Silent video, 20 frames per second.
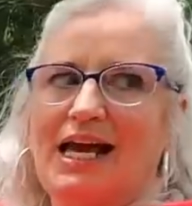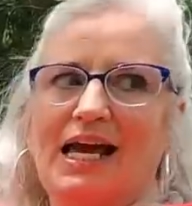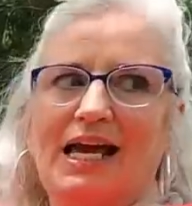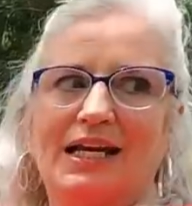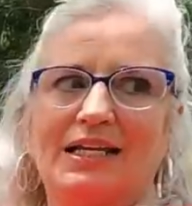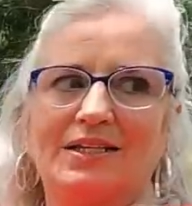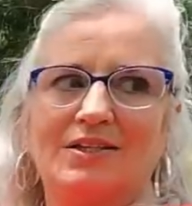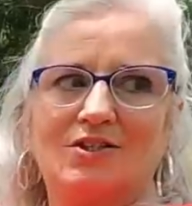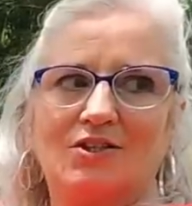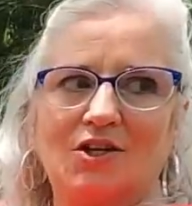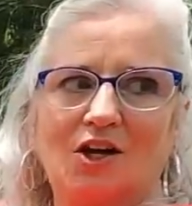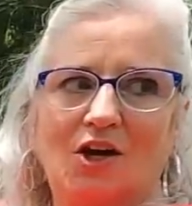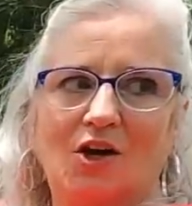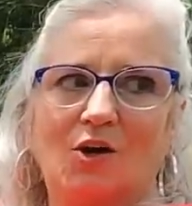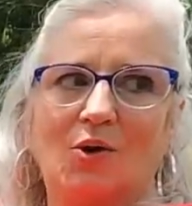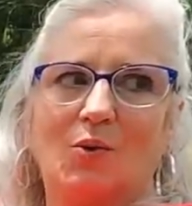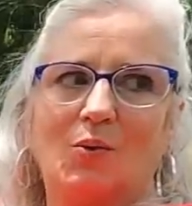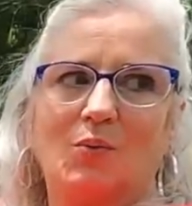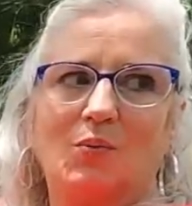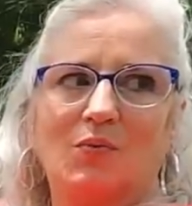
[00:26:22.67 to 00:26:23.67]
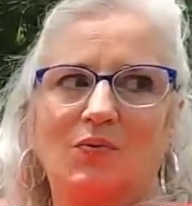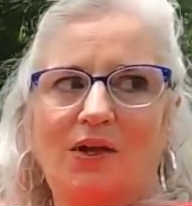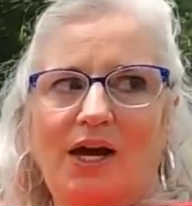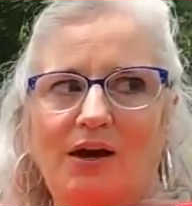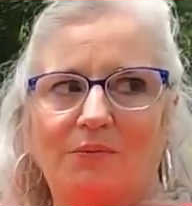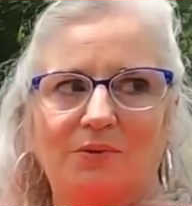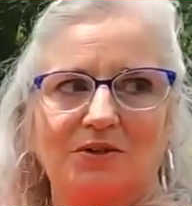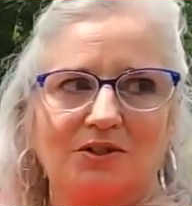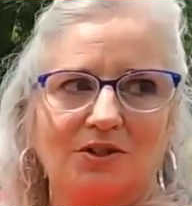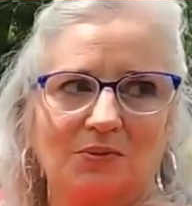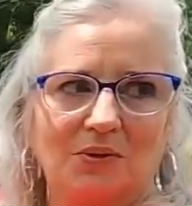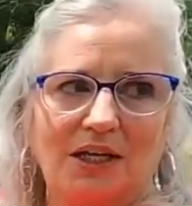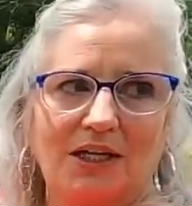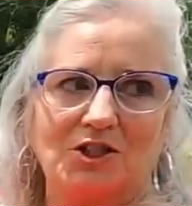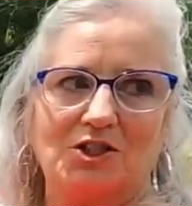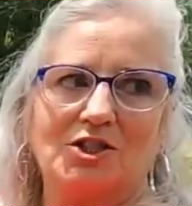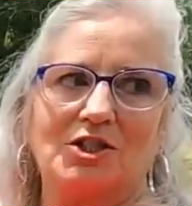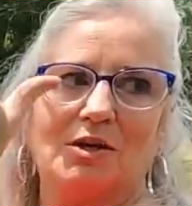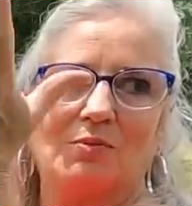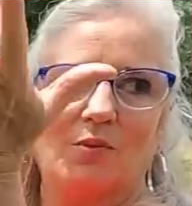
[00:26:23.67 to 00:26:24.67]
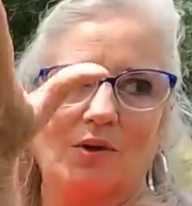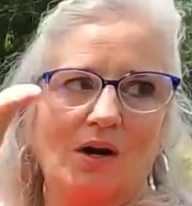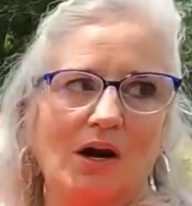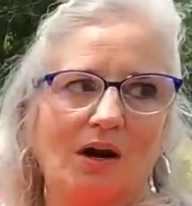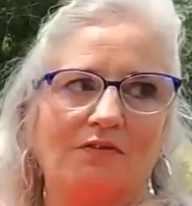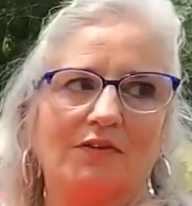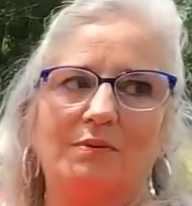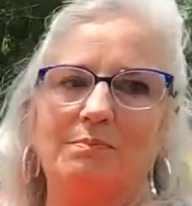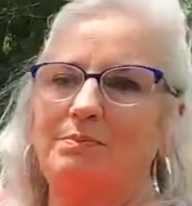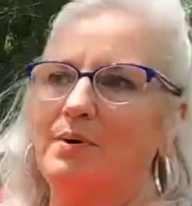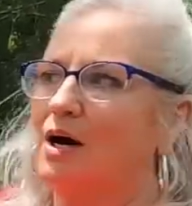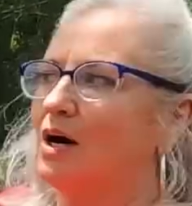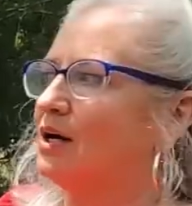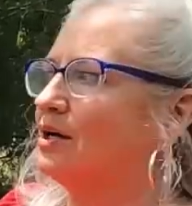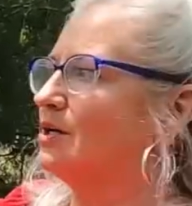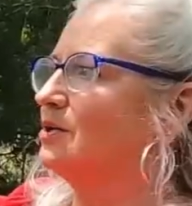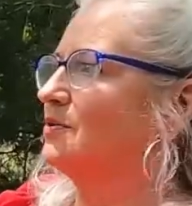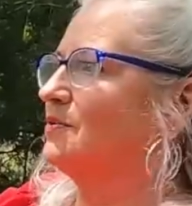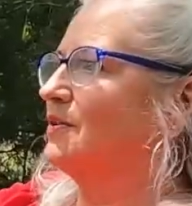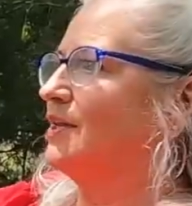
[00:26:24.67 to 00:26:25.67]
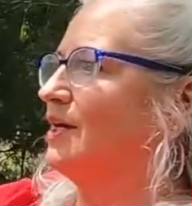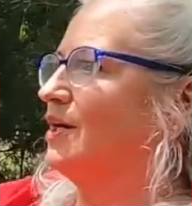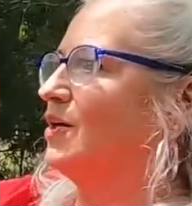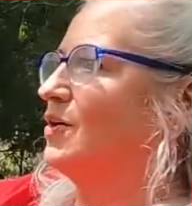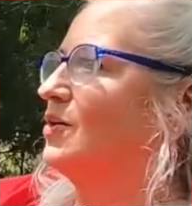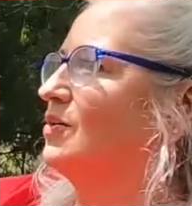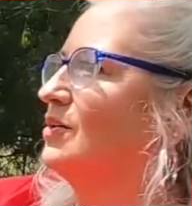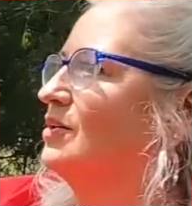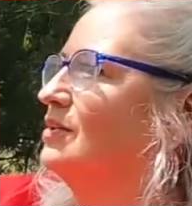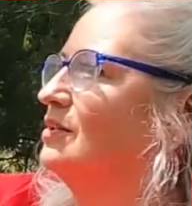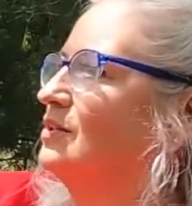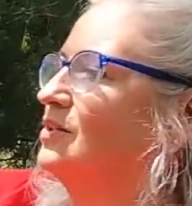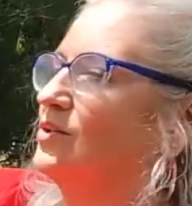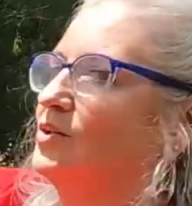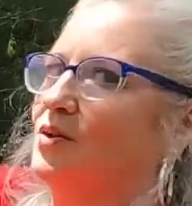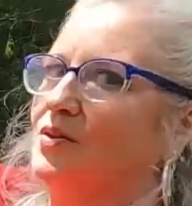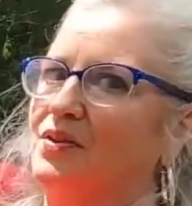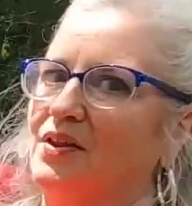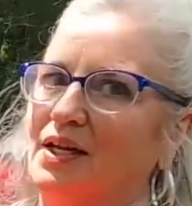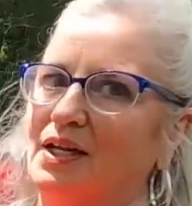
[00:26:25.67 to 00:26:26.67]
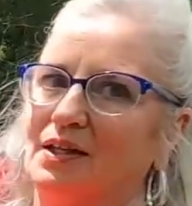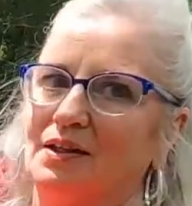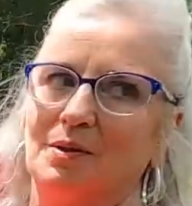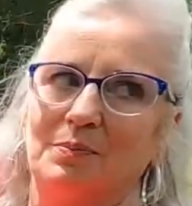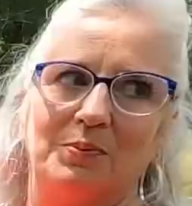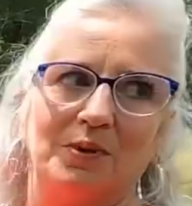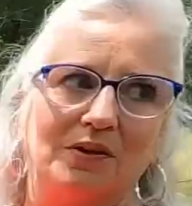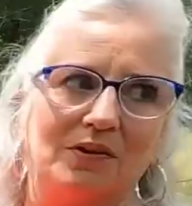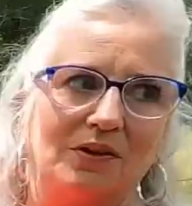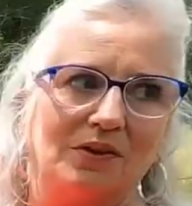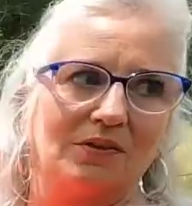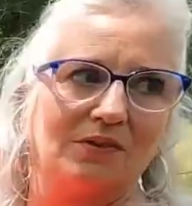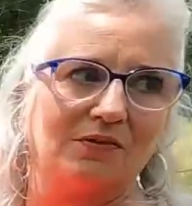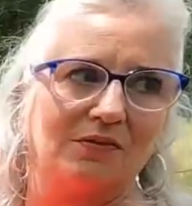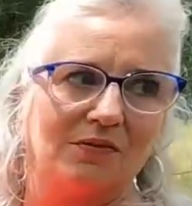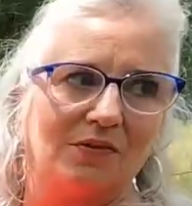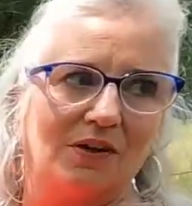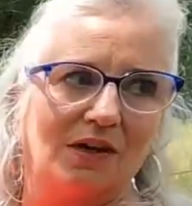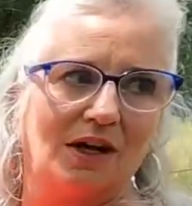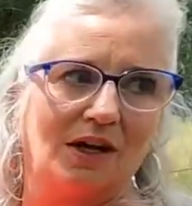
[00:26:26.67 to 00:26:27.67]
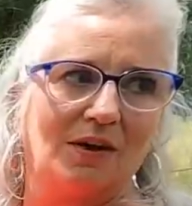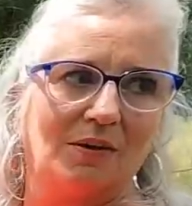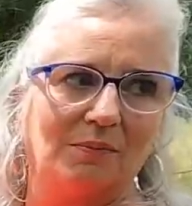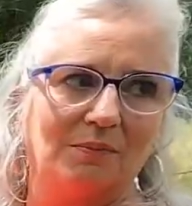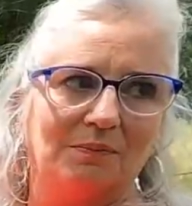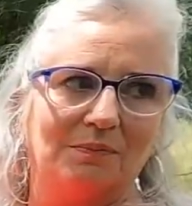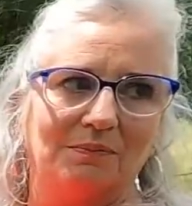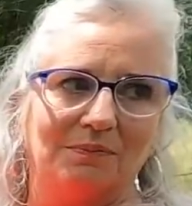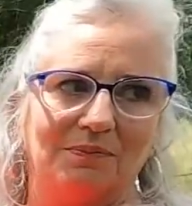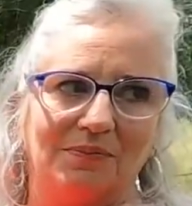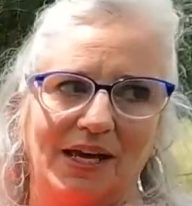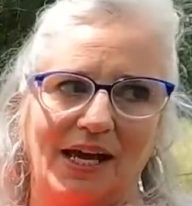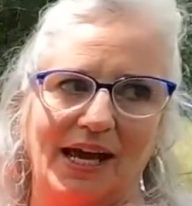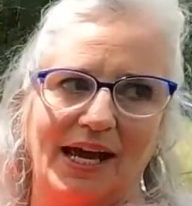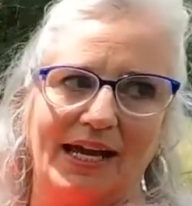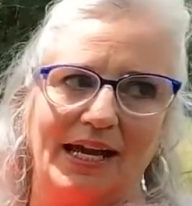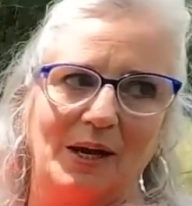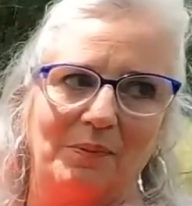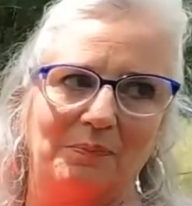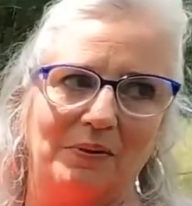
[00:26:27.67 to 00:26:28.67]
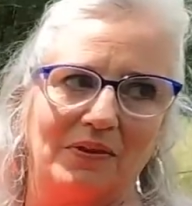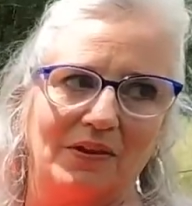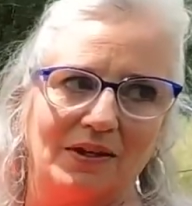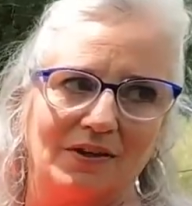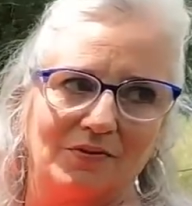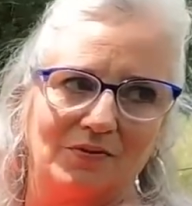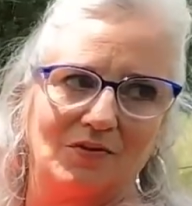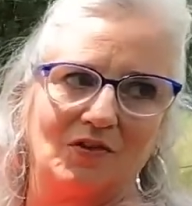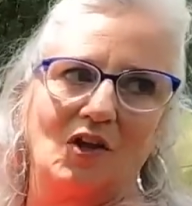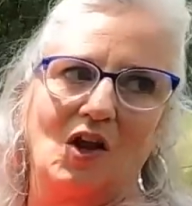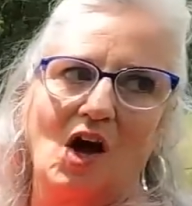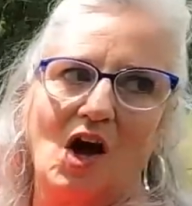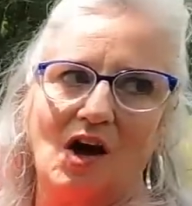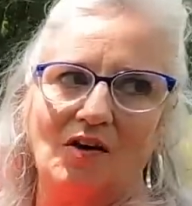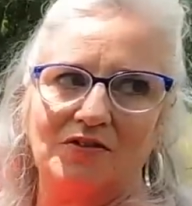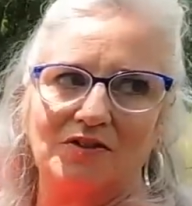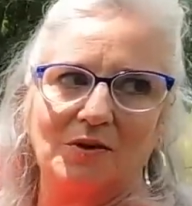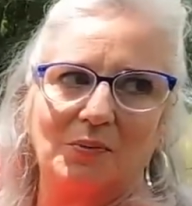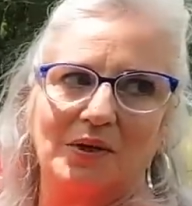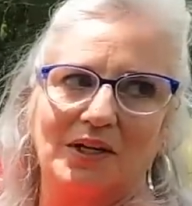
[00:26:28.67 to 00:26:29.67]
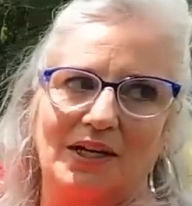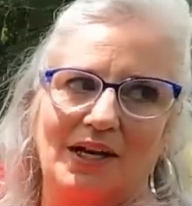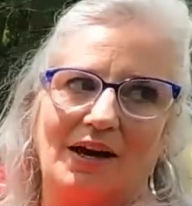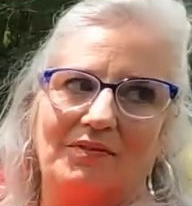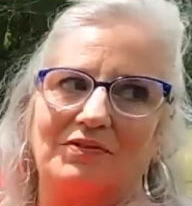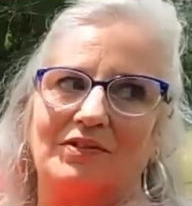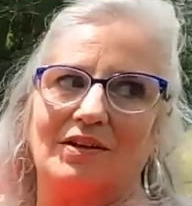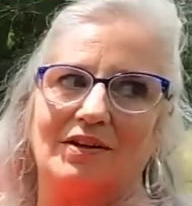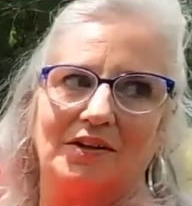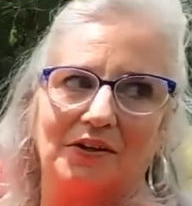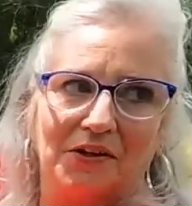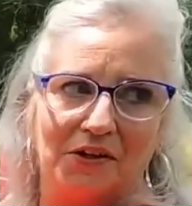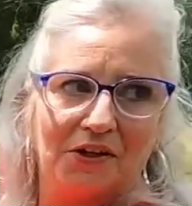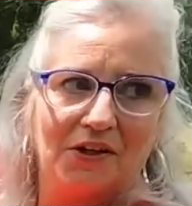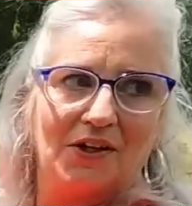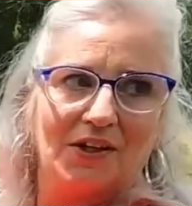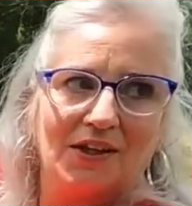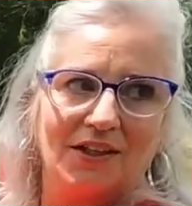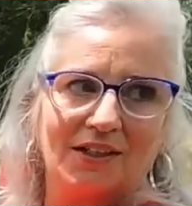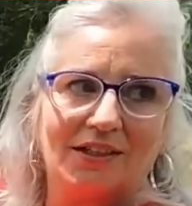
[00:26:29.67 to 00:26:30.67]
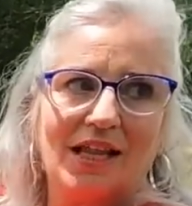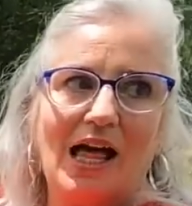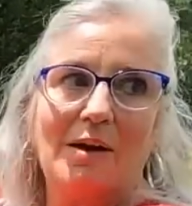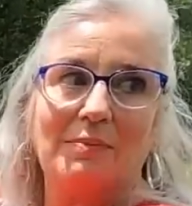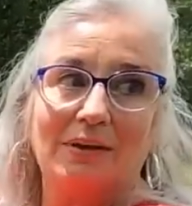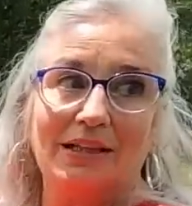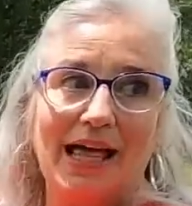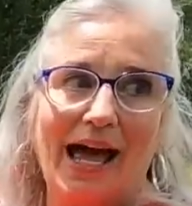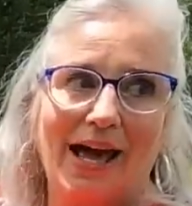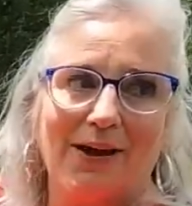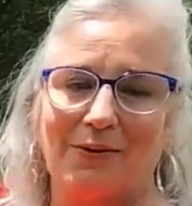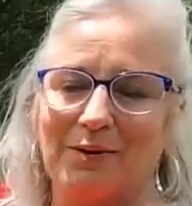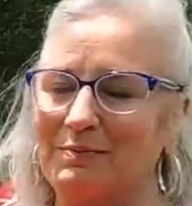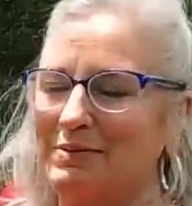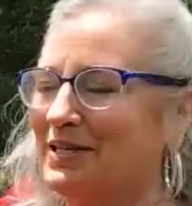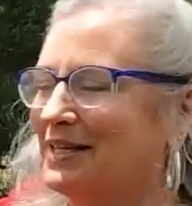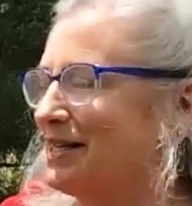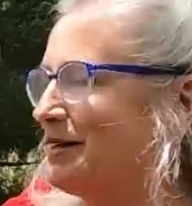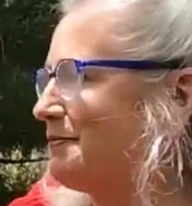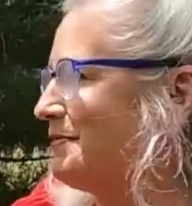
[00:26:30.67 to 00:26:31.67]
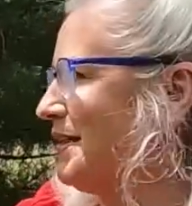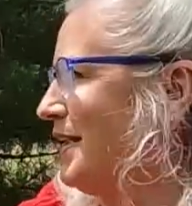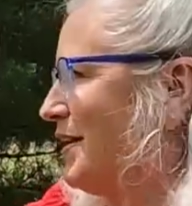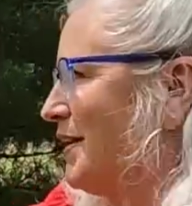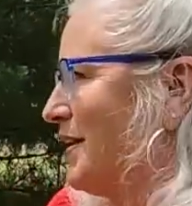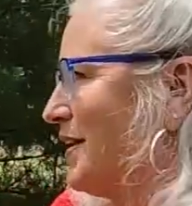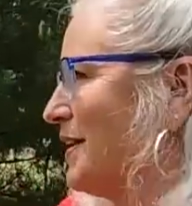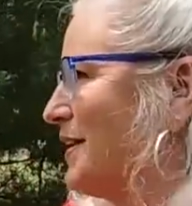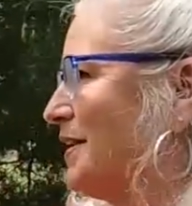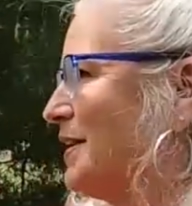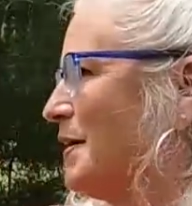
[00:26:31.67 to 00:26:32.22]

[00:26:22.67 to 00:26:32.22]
And so that was the relationship. We often borrowed their little thing that put the hay up in the loft, so we didn't have to climb a ladder and put it up there.